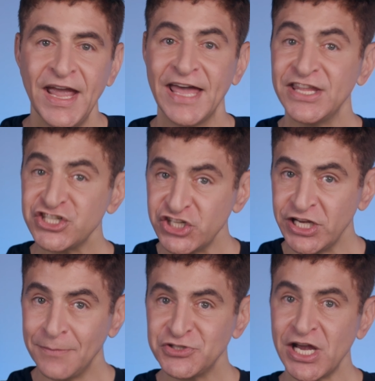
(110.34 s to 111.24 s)
And this
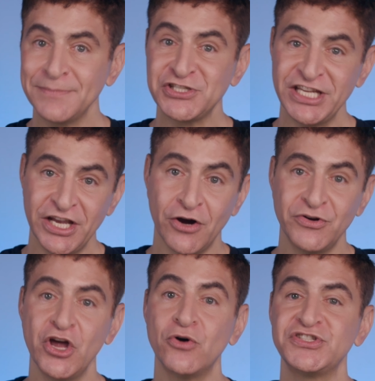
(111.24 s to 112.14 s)
Yumtime CEO
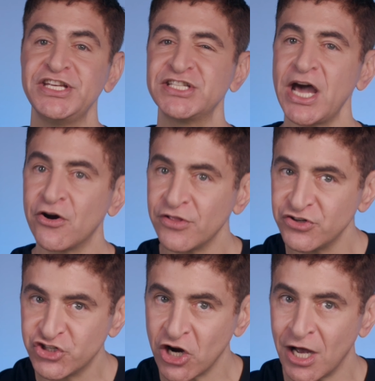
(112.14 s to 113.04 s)
knows he's out of the
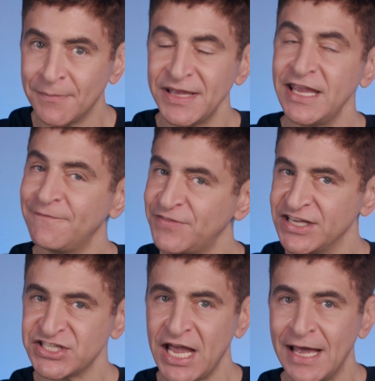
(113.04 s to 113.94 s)
job if
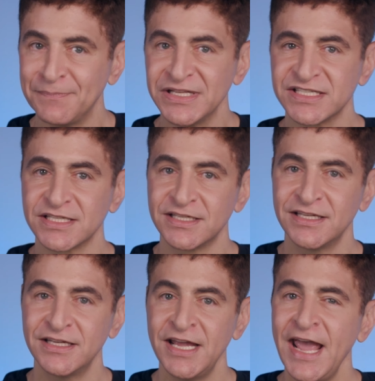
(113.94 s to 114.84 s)
this happens.
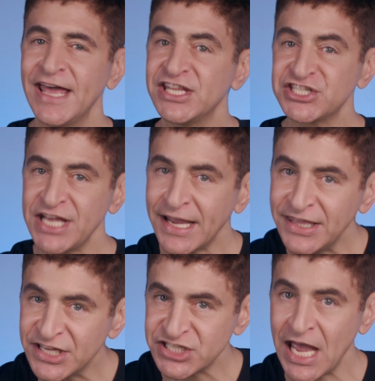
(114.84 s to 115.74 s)
And the
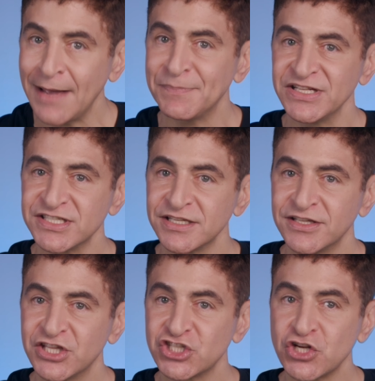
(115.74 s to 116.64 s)
second this happens,
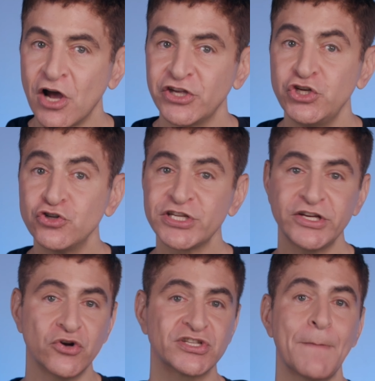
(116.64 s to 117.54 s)
the stock usually
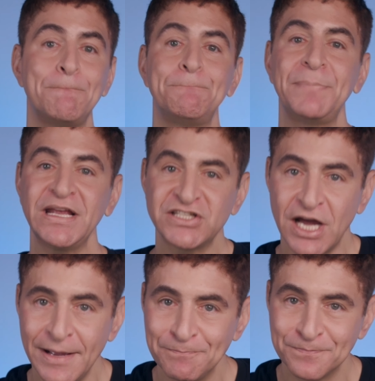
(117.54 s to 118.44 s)
goes up big
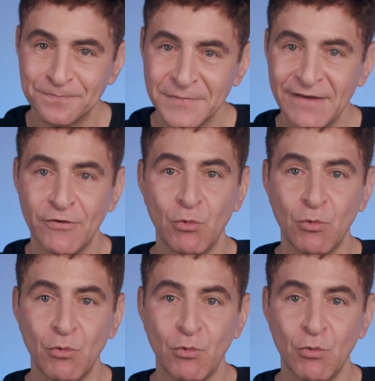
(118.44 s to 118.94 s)
time. If a